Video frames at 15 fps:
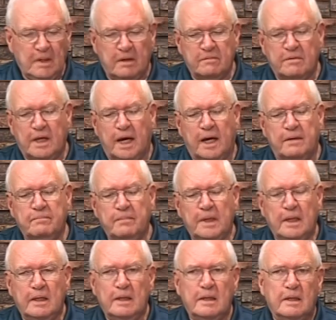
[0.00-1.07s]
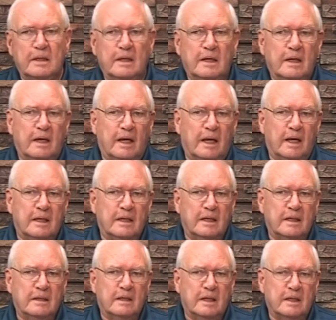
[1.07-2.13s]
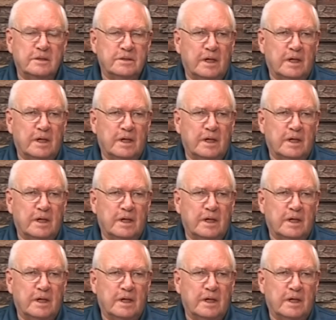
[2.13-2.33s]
Of that. And that